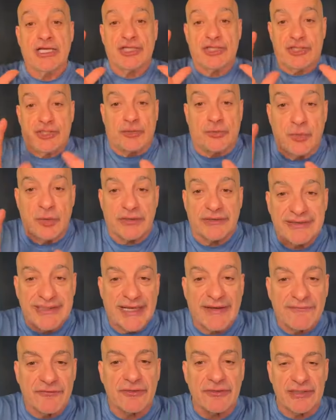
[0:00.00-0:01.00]
You will
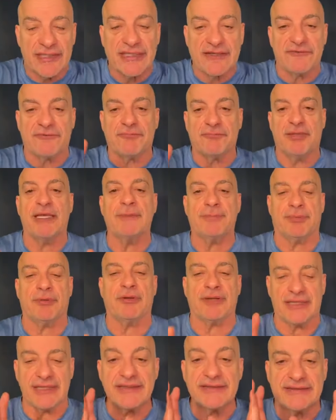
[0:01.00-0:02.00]
never leave
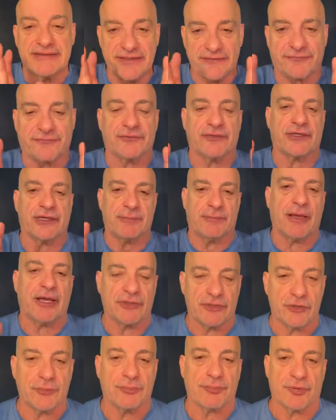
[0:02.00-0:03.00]
people indifferent
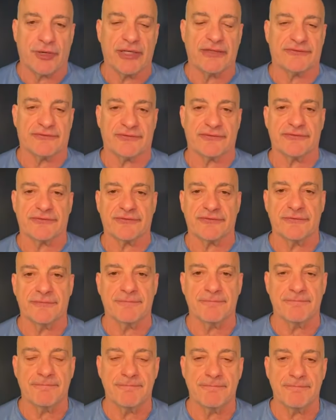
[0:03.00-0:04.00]
about your presence.